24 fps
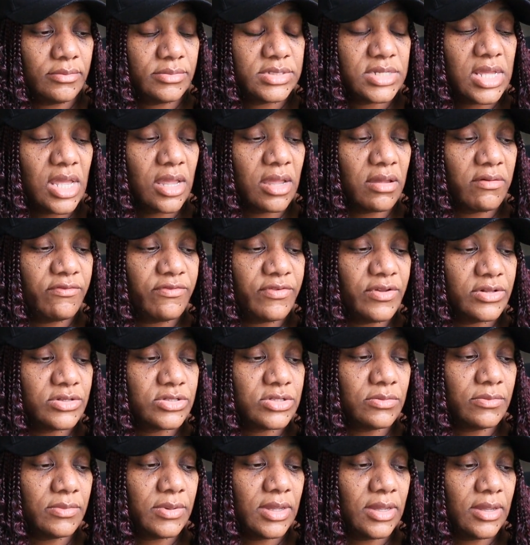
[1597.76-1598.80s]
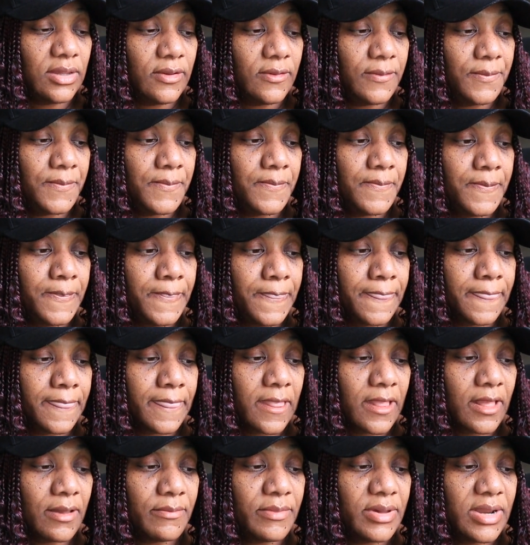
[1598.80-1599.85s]
taking Phentermine,
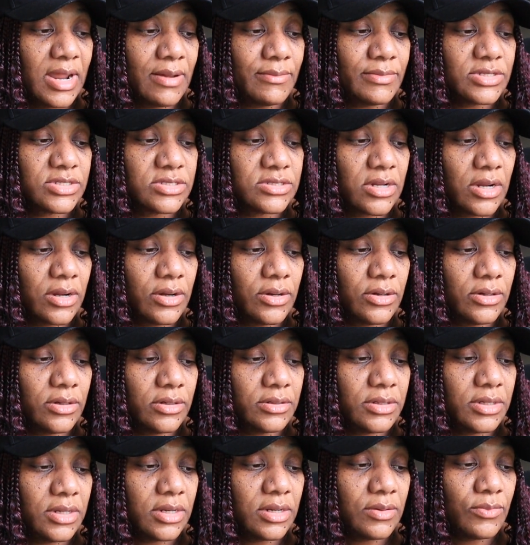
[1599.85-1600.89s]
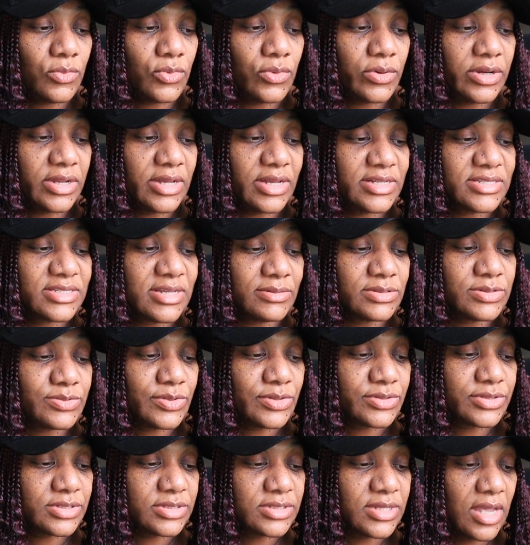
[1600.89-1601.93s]
but I'm gonna start early in the morning because I'm
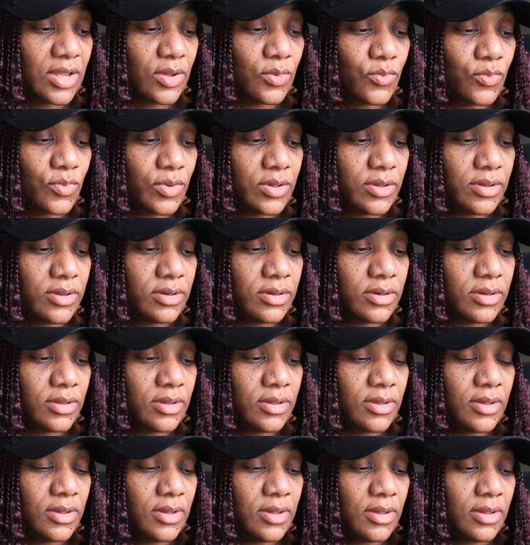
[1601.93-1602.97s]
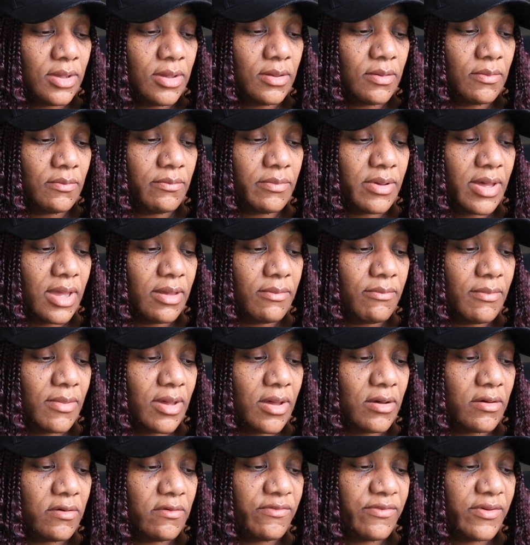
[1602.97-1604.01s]
supposed to take one by
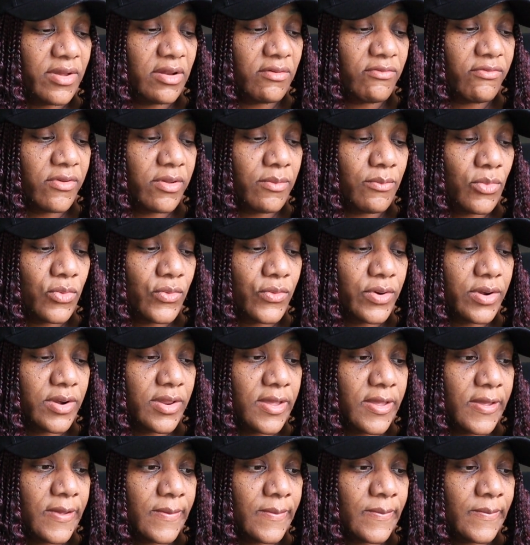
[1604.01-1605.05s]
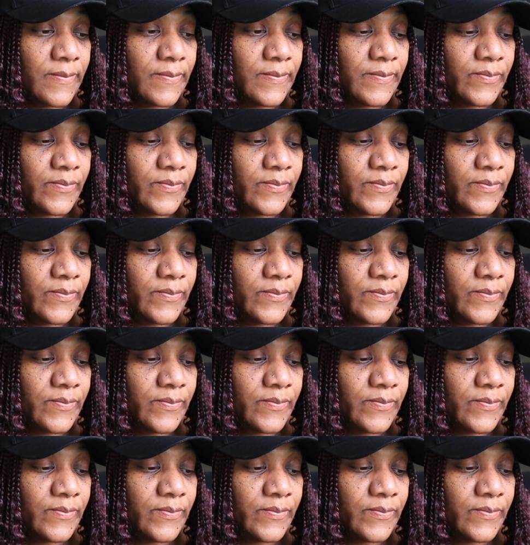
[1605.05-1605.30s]
mouth every morning.